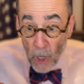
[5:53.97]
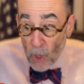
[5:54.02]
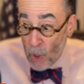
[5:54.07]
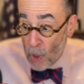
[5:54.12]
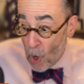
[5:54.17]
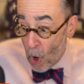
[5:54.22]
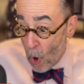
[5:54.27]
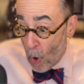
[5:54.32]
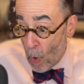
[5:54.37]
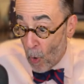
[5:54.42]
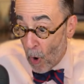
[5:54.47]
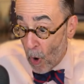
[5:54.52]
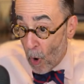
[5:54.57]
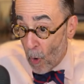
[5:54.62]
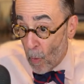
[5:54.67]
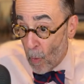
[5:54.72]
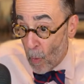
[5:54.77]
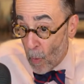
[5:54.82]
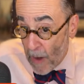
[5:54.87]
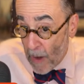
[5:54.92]
Go
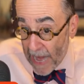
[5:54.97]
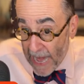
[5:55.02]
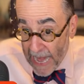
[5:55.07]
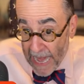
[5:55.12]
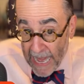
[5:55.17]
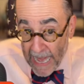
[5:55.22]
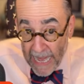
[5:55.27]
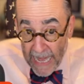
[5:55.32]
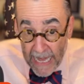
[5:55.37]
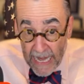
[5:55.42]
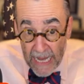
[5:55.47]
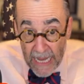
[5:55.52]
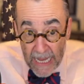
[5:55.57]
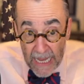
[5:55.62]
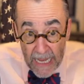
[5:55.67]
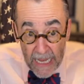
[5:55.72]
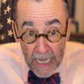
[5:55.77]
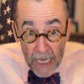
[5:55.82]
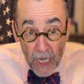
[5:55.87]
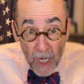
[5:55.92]
away.
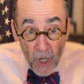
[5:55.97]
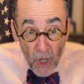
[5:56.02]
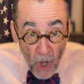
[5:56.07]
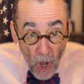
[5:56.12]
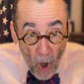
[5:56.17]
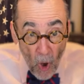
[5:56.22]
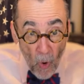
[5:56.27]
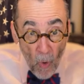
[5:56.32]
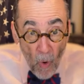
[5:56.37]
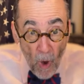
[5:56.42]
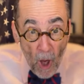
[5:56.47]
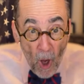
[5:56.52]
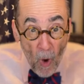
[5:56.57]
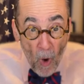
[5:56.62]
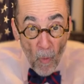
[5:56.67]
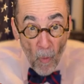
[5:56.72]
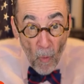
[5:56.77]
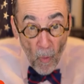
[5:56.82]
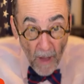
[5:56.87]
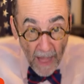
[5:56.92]
Go
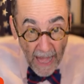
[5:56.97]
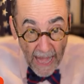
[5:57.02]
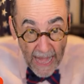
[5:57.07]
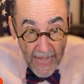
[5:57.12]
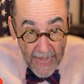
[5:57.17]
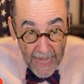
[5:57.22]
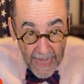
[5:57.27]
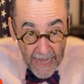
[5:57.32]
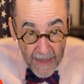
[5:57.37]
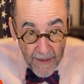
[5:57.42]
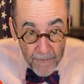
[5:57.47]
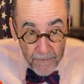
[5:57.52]
away.